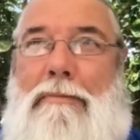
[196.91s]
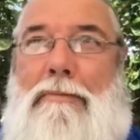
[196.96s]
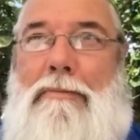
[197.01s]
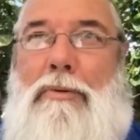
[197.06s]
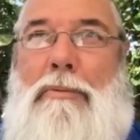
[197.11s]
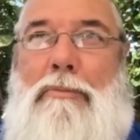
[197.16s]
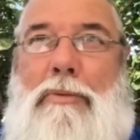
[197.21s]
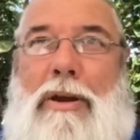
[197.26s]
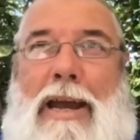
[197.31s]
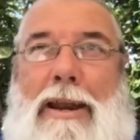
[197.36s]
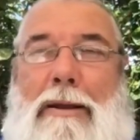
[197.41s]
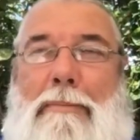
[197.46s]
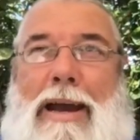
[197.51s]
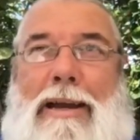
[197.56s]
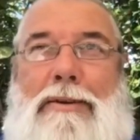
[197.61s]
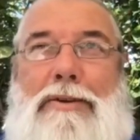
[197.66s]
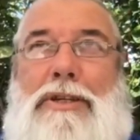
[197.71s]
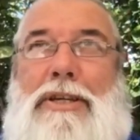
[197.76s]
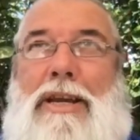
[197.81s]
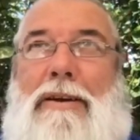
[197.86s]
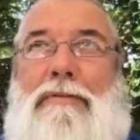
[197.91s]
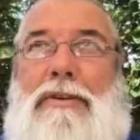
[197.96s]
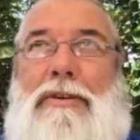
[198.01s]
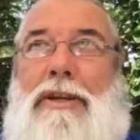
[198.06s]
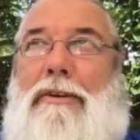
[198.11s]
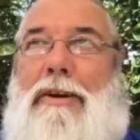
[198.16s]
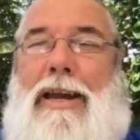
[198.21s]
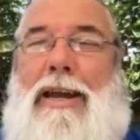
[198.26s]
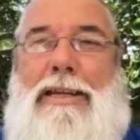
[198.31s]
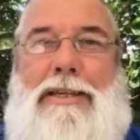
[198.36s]
we had about
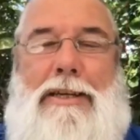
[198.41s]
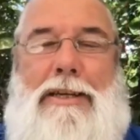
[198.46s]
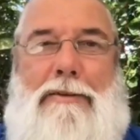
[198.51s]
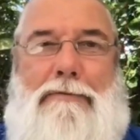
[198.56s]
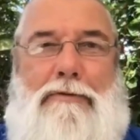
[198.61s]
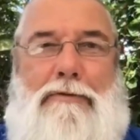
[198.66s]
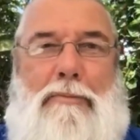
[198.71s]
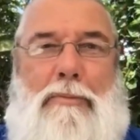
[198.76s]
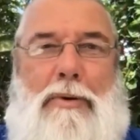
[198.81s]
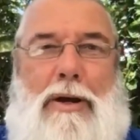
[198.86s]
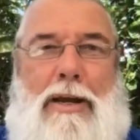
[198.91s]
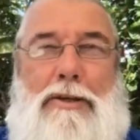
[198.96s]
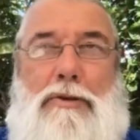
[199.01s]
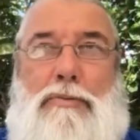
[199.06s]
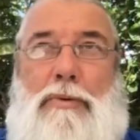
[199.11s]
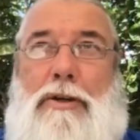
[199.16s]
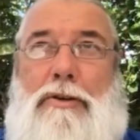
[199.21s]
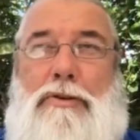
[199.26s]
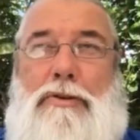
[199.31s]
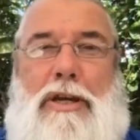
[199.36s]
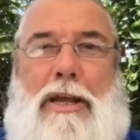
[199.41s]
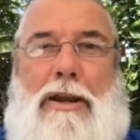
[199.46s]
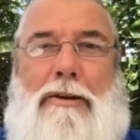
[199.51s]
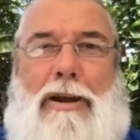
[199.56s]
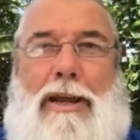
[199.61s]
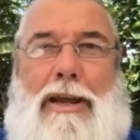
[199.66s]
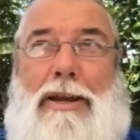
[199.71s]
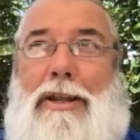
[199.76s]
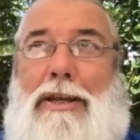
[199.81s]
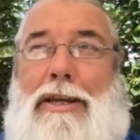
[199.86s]
70 or 80 different ways we could
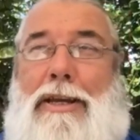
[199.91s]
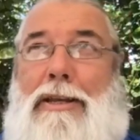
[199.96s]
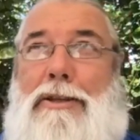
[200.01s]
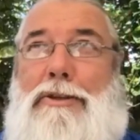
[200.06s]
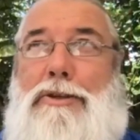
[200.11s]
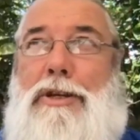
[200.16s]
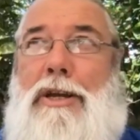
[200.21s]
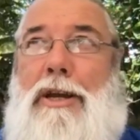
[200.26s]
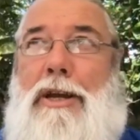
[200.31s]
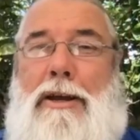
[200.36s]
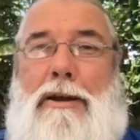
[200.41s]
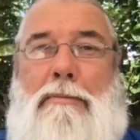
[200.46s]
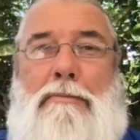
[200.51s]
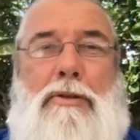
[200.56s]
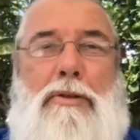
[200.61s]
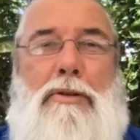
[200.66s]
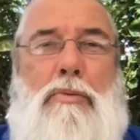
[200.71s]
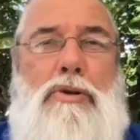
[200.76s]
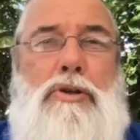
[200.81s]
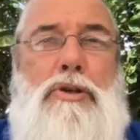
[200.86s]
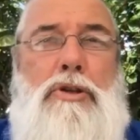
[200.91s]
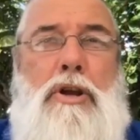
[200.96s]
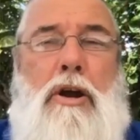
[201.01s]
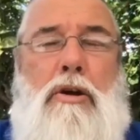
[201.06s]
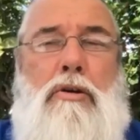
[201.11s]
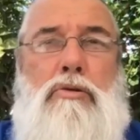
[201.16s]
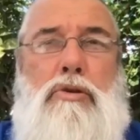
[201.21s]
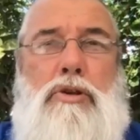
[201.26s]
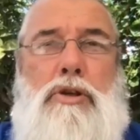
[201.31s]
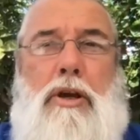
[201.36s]
generate leads, but there was
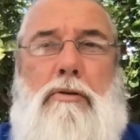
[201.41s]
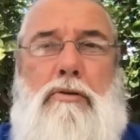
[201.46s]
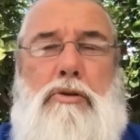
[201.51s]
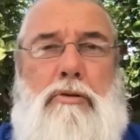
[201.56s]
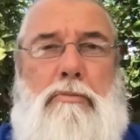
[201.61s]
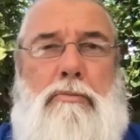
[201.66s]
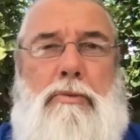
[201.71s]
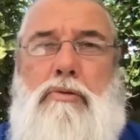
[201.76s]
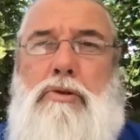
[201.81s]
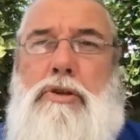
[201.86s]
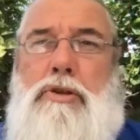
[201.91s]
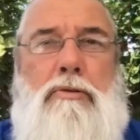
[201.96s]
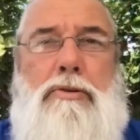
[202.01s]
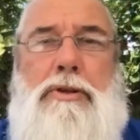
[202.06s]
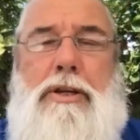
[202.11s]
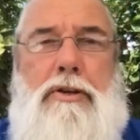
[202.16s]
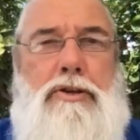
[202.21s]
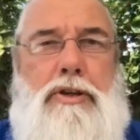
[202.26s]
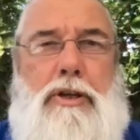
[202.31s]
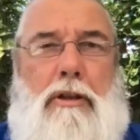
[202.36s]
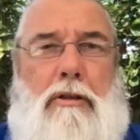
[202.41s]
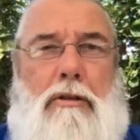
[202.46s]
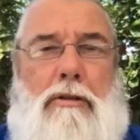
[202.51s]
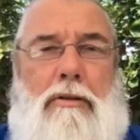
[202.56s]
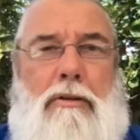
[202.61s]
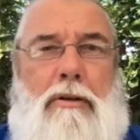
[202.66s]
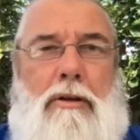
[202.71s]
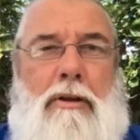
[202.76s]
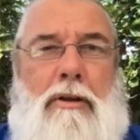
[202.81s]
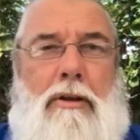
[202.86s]
no social, there was no digital,
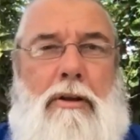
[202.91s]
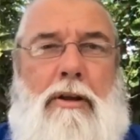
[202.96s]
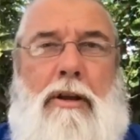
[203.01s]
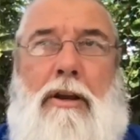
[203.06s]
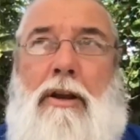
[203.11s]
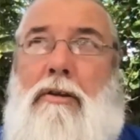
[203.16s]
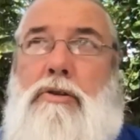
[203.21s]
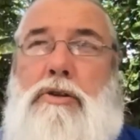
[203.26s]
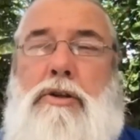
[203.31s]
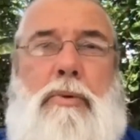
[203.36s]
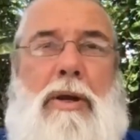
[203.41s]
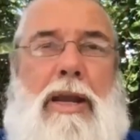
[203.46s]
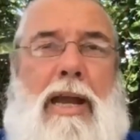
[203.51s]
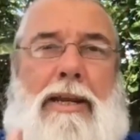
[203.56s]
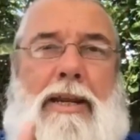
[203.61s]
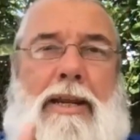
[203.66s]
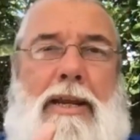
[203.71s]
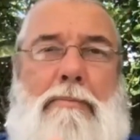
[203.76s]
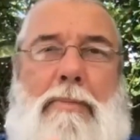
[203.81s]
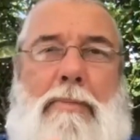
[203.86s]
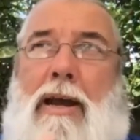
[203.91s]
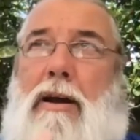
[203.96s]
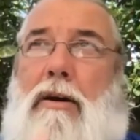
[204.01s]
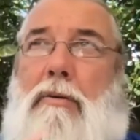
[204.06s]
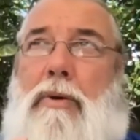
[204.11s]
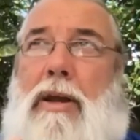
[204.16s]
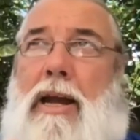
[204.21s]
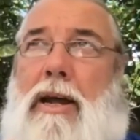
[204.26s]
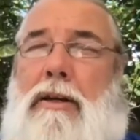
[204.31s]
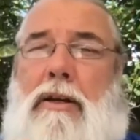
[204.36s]
you know. So we had
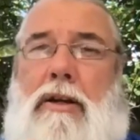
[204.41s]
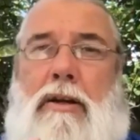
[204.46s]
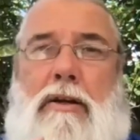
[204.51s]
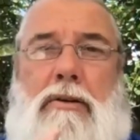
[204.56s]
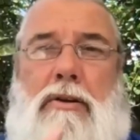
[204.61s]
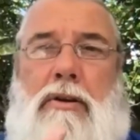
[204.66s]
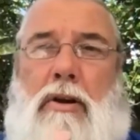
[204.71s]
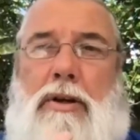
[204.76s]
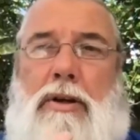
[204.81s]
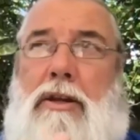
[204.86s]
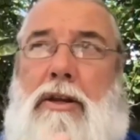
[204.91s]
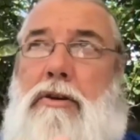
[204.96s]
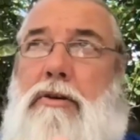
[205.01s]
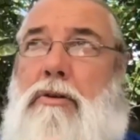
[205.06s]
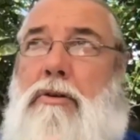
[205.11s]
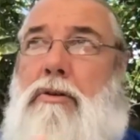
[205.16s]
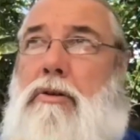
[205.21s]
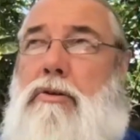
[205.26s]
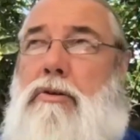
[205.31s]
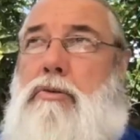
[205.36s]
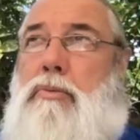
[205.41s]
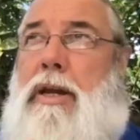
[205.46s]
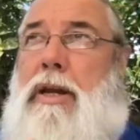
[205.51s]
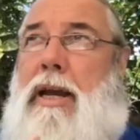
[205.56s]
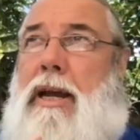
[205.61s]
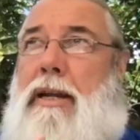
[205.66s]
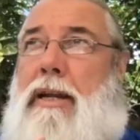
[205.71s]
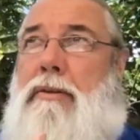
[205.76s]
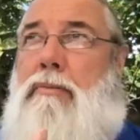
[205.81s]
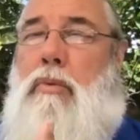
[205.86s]
email, we had knocking doors, we
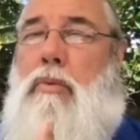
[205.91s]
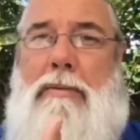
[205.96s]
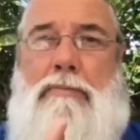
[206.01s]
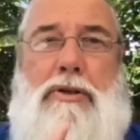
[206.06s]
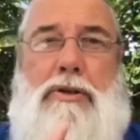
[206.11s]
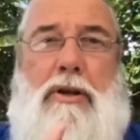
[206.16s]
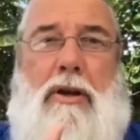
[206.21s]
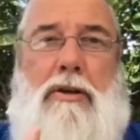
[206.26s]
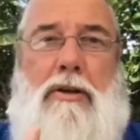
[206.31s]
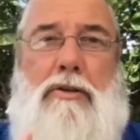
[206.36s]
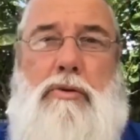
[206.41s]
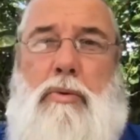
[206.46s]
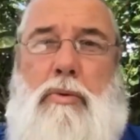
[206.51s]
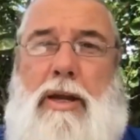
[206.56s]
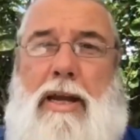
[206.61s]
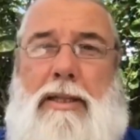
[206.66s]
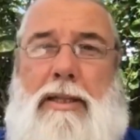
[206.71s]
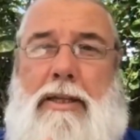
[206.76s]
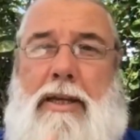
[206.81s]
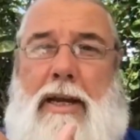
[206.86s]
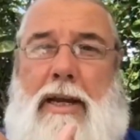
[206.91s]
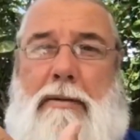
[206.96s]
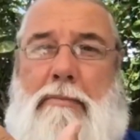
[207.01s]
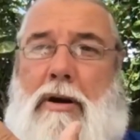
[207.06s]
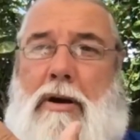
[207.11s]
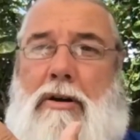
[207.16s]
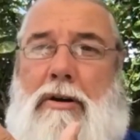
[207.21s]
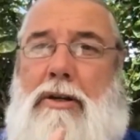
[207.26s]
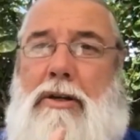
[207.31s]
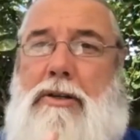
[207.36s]
had websites, we had
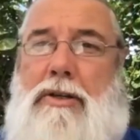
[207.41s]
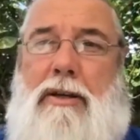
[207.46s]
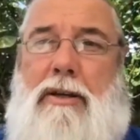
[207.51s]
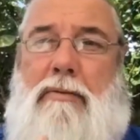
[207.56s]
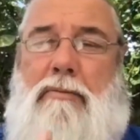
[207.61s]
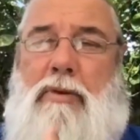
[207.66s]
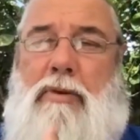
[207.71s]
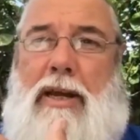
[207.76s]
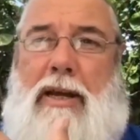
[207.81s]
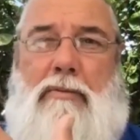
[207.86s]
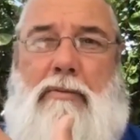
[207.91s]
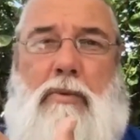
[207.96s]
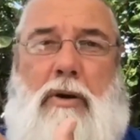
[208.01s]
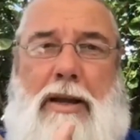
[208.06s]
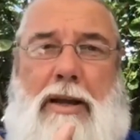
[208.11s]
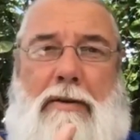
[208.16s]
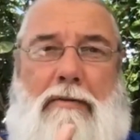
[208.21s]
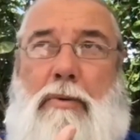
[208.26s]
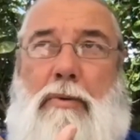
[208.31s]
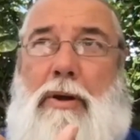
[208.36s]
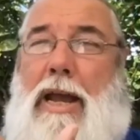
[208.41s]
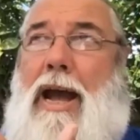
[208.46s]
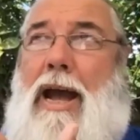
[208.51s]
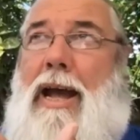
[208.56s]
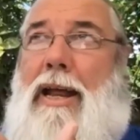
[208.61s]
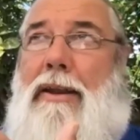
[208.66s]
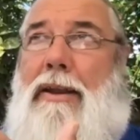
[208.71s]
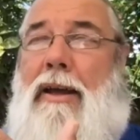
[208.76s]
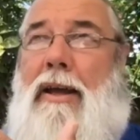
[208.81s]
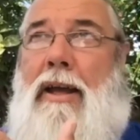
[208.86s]
telemarketing, we had whatever we
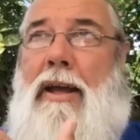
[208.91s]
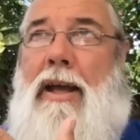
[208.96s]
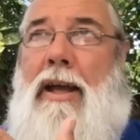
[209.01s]
had.